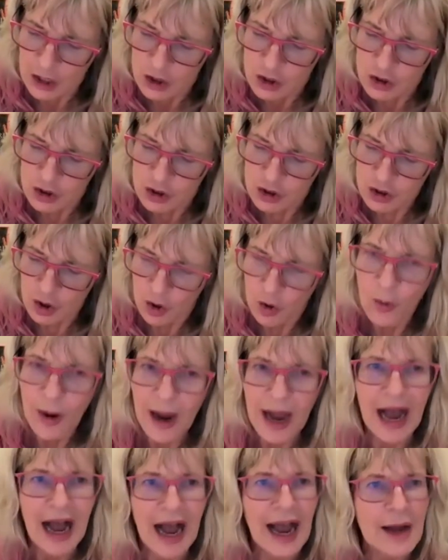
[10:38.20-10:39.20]
so
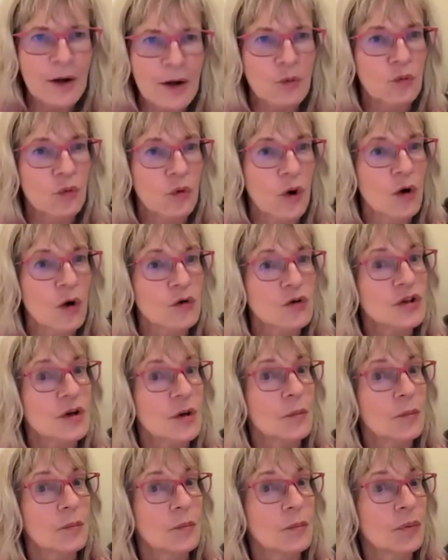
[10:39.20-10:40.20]
I wrote
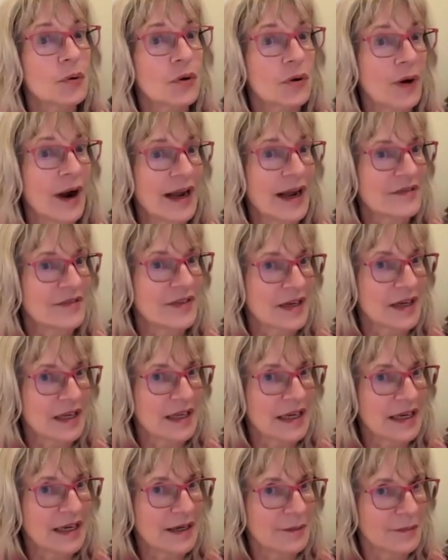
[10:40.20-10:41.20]

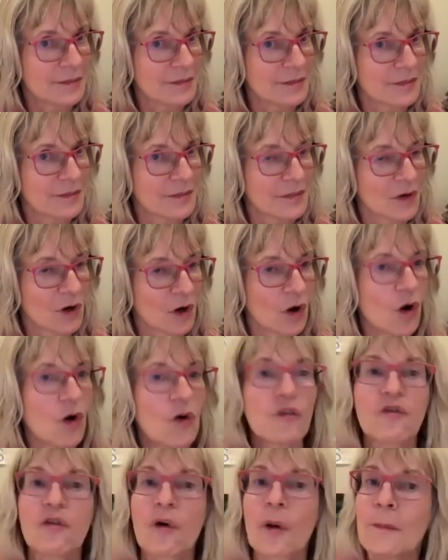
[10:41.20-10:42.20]
privately
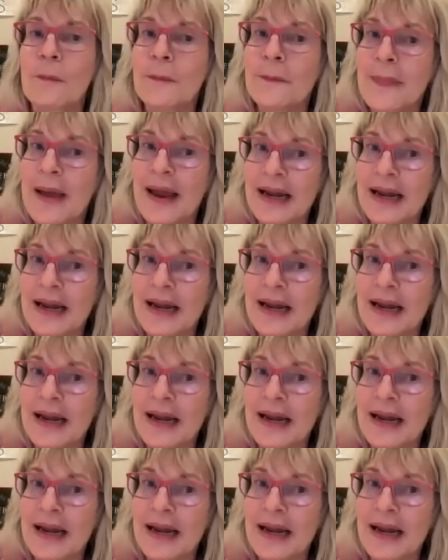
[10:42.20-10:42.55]
for many